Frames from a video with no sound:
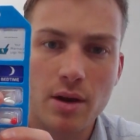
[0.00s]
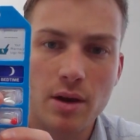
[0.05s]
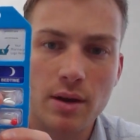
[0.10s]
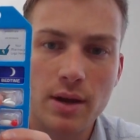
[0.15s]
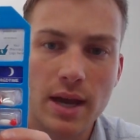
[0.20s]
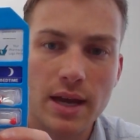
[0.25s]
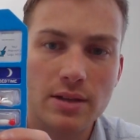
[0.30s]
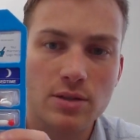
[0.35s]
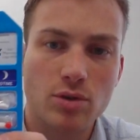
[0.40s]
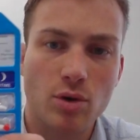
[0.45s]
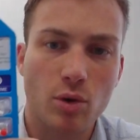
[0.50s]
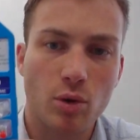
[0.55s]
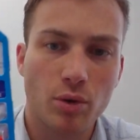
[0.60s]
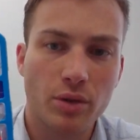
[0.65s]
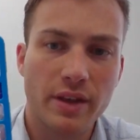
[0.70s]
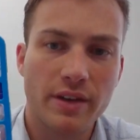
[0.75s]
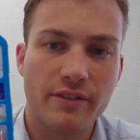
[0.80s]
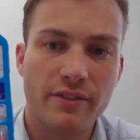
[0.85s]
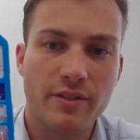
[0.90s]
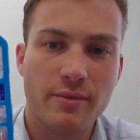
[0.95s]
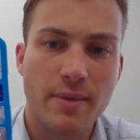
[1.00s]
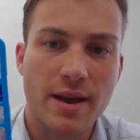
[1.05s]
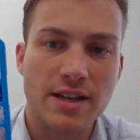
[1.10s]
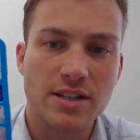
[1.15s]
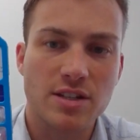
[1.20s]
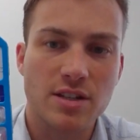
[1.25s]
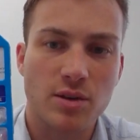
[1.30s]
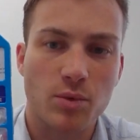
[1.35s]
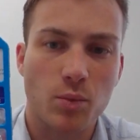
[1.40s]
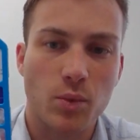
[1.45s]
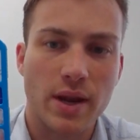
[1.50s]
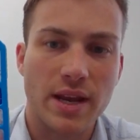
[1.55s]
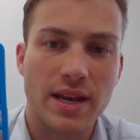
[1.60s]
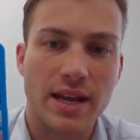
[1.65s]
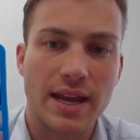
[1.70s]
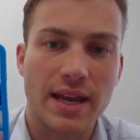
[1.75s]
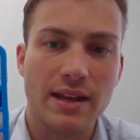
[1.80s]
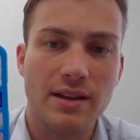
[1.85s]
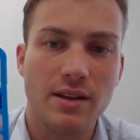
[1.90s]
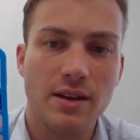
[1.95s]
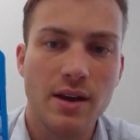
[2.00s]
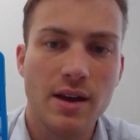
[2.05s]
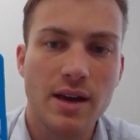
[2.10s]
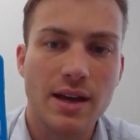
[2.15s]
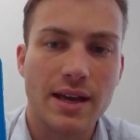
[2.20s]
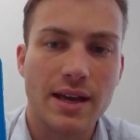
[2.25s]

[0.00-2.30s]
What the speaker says: Okay, so all the information that we need